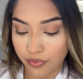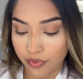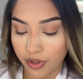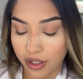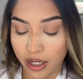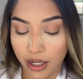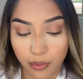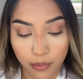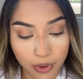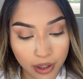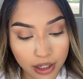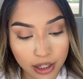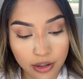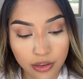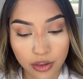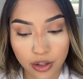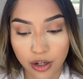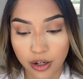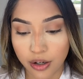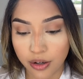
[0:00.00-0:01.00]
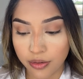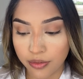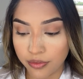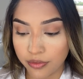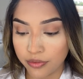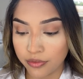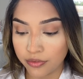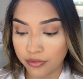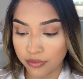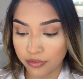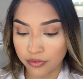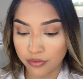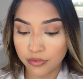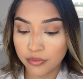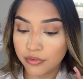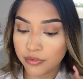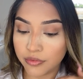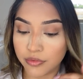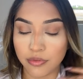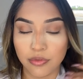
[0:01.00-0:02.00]
I went in there
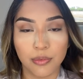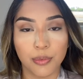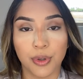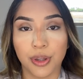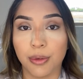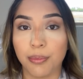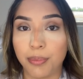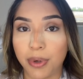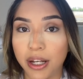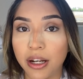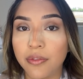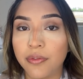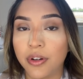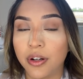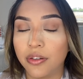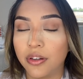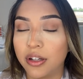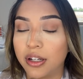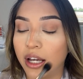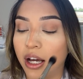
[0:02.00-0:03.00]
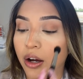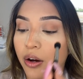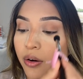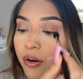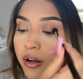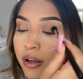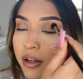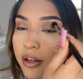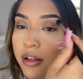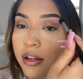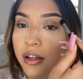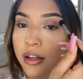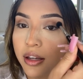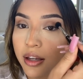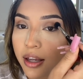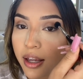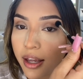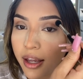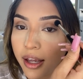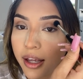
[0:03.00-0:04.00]
with the benefit of the doubt
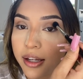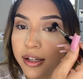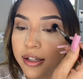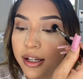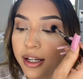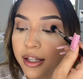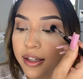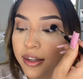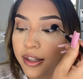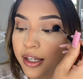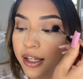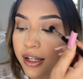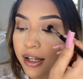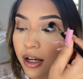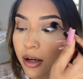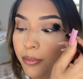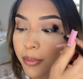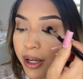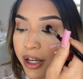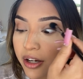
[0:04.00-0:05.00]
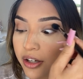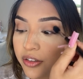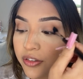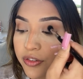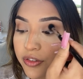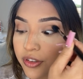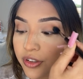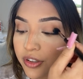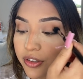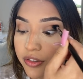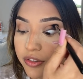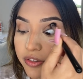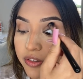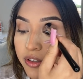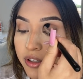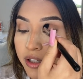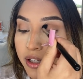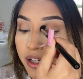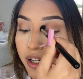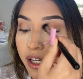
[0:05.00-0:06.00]
and I laid out my concerns
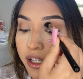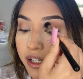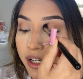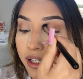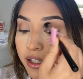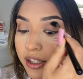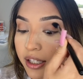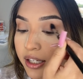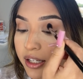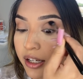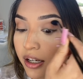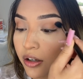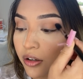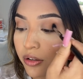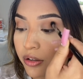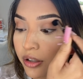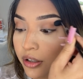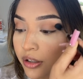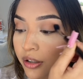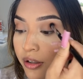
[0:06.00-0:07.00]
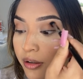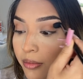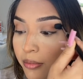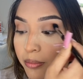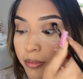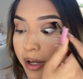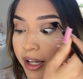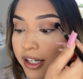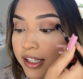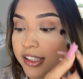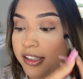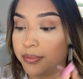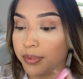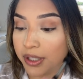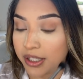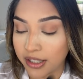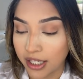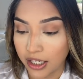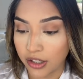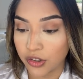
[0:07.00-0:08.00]
and I laid out my
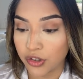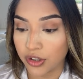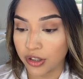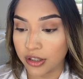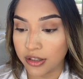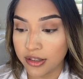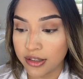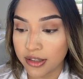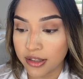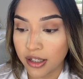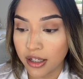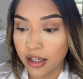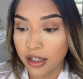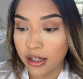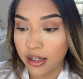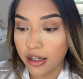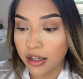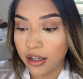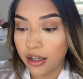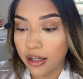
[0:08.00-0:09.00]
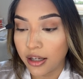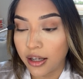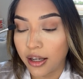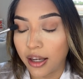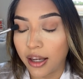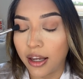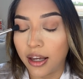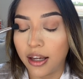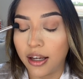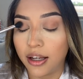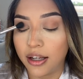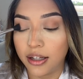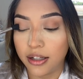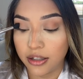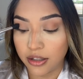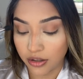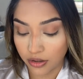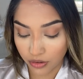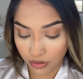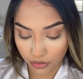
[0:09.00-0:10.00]
expectations
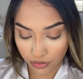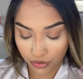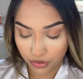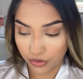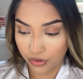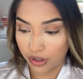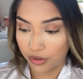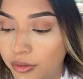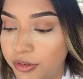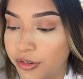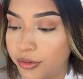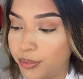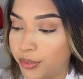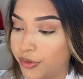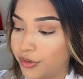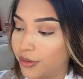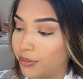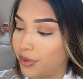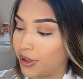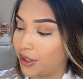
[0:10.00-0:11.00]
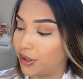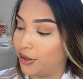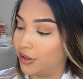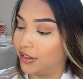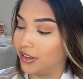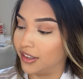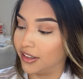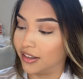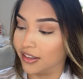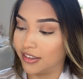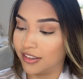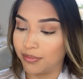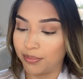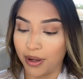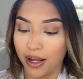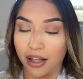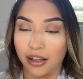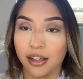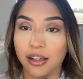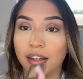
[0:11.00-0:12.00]
and, oh shoot, I was supposed to be using this
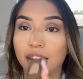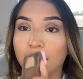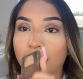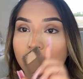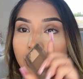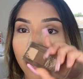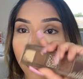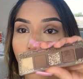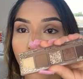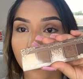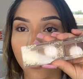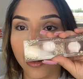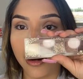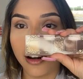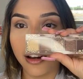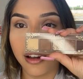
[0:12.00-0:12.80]
palette here.